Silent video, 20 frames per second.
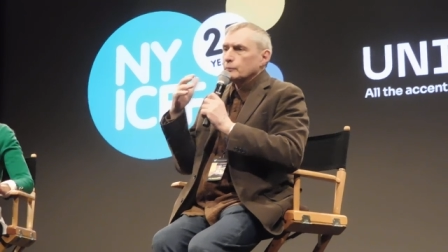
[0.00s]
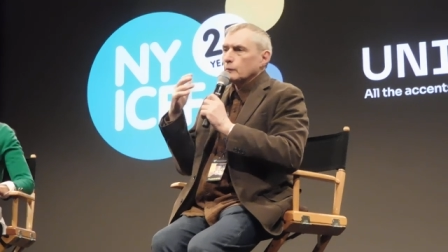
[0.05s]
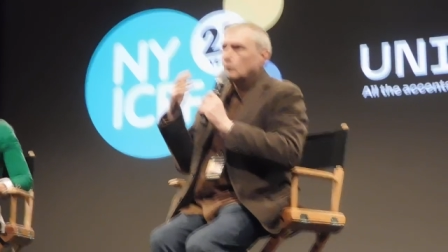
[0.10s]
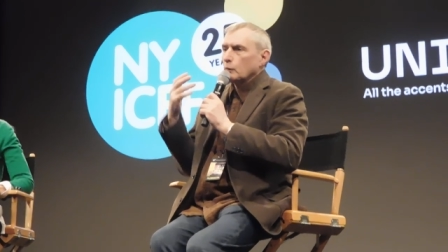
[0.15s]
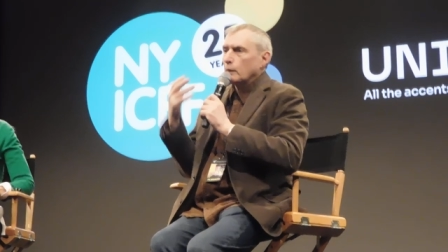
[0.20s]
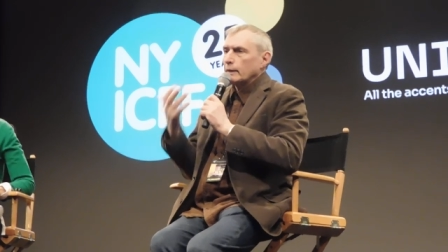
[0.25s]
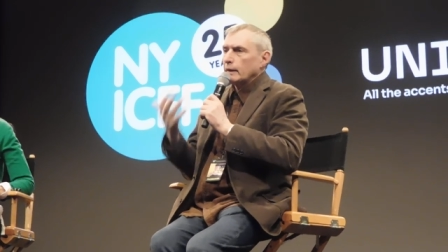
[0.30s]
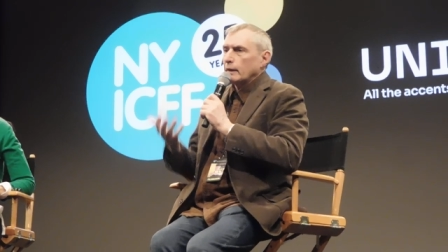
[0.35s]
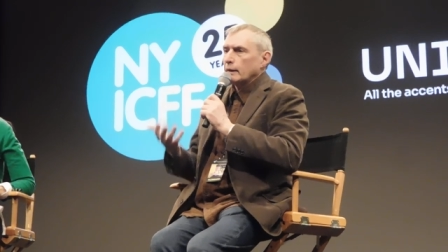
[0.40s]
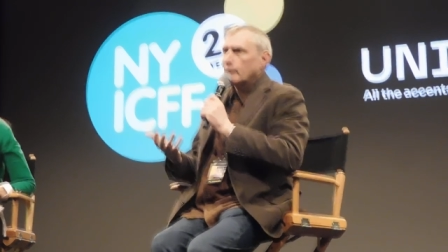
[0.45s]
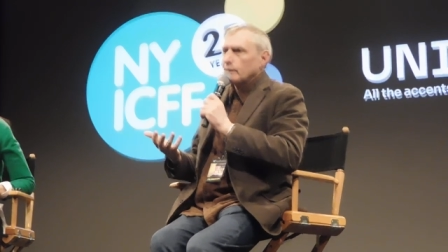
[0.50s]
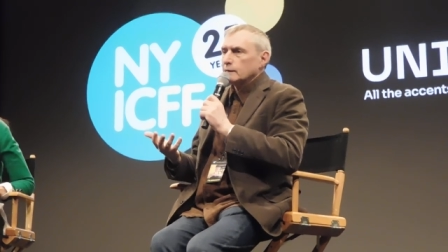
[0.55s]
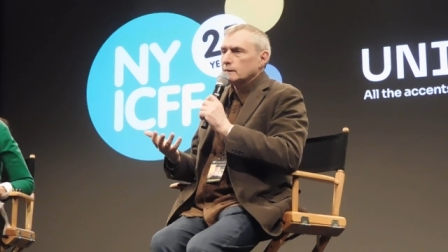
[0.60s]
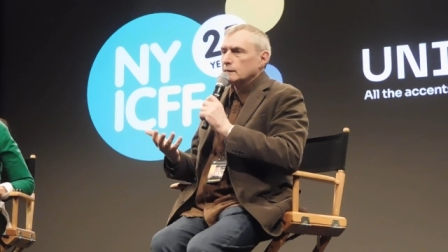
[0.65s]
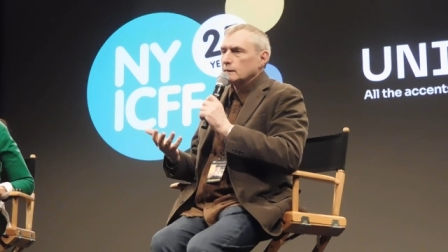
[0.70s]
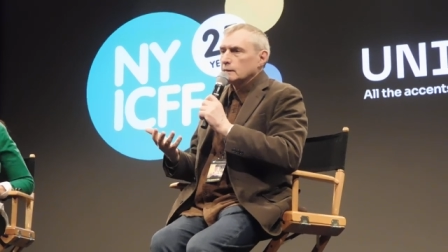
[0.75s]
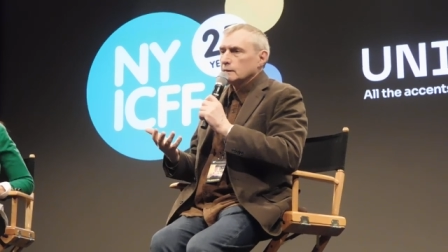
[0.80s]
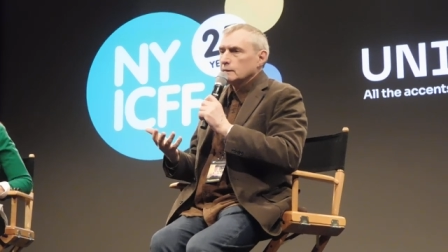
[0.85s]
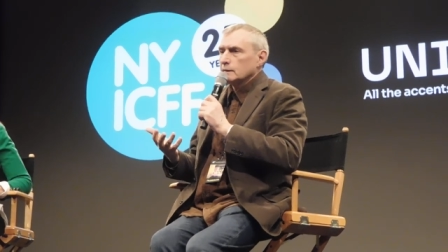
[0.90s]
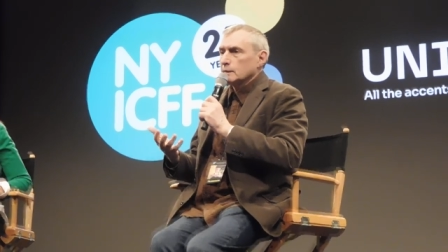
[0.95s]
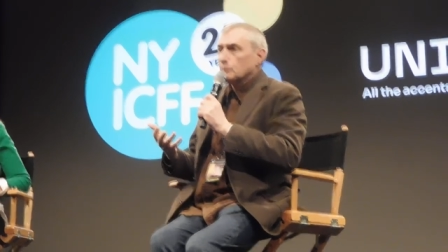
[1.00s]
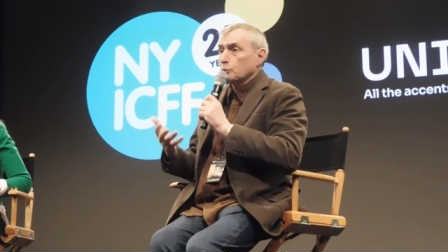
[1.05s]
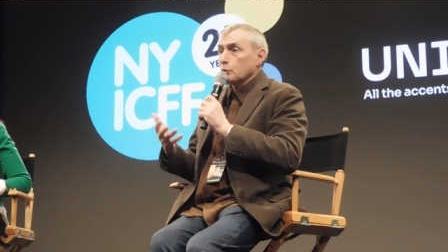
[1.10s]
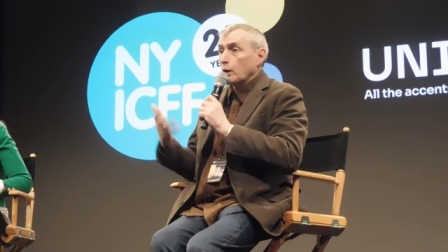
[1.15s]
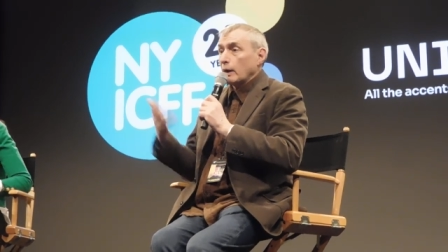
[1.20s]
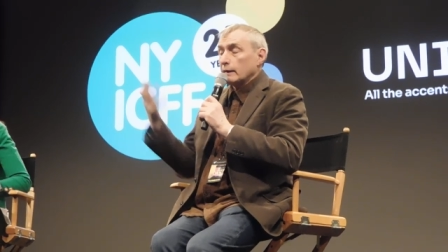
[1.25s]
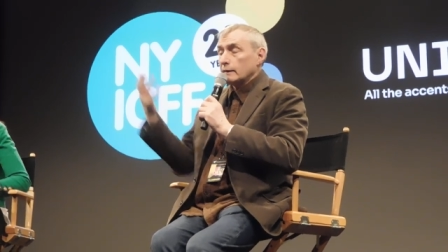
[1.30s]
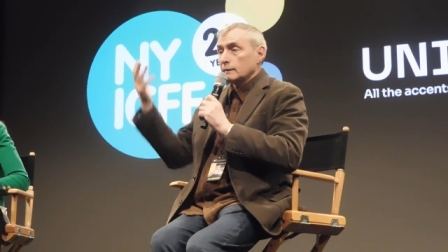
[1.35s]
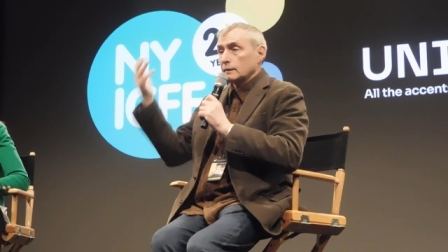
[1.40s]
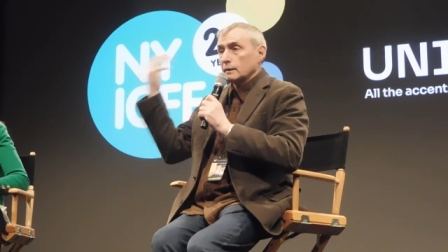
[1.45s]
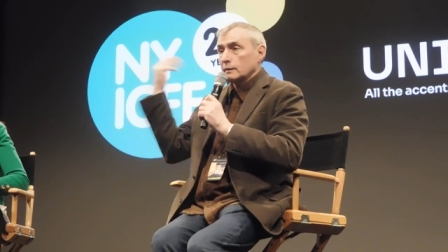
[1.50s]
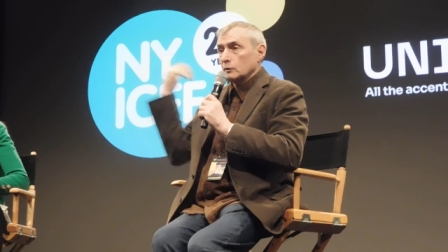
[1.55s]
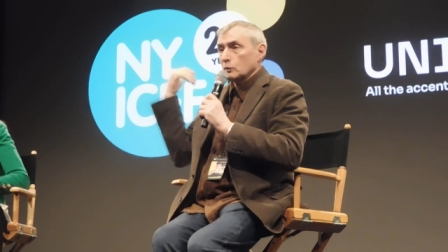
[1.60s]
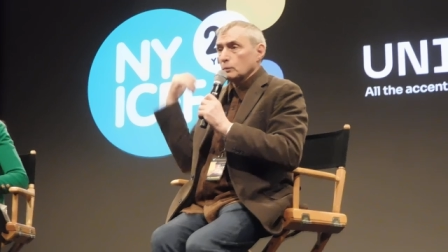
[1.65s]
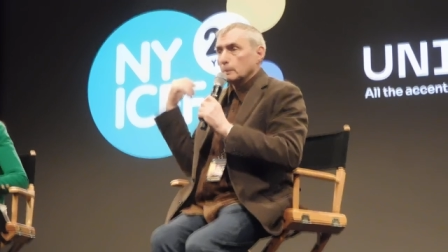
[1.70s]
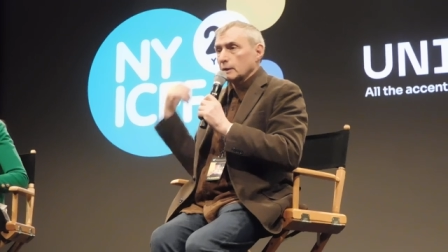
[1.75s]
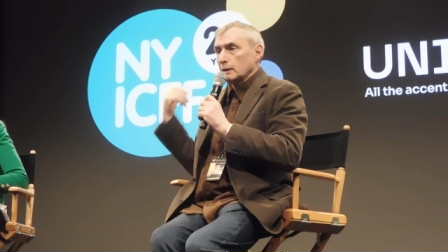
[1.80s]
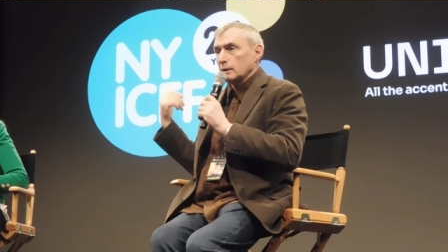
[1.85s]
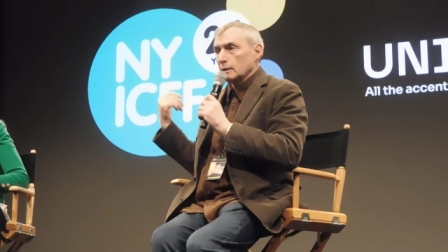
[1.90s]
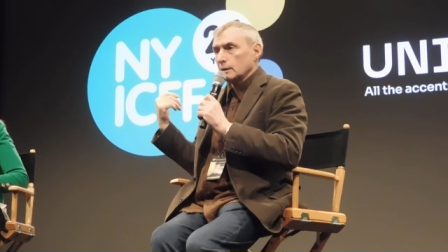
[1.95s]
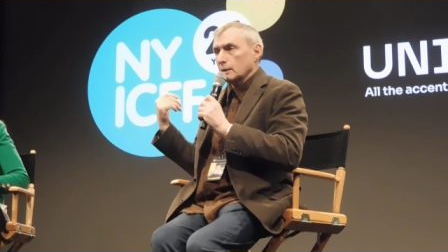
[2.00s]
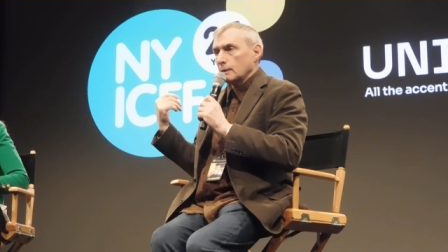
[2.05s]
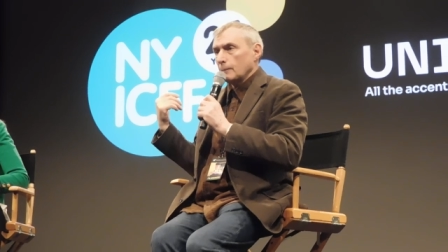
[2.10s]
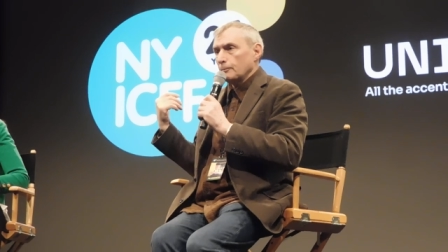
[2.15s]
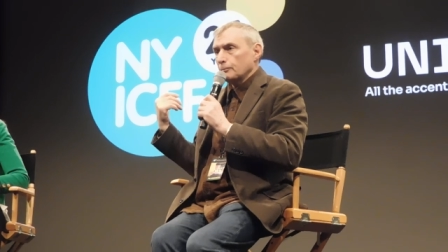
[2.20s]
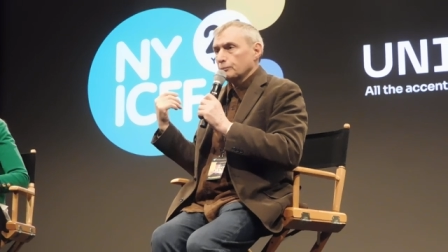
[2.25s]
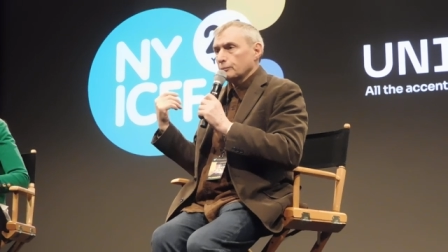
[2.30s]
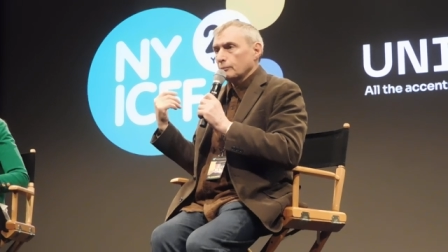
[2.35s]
when Ernest is depressed in the beginning,